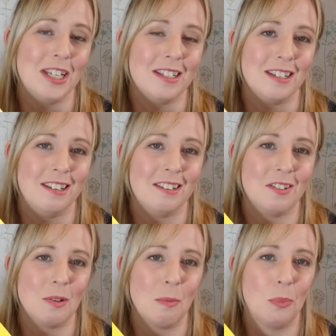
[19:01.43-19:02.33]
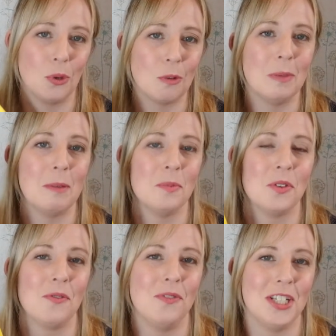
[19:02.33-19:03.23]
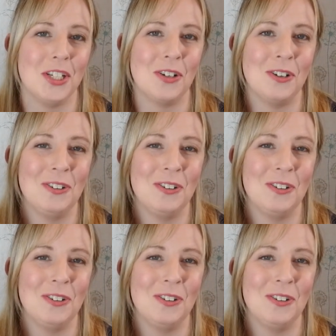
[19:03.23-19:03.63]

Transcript: recent book memes video,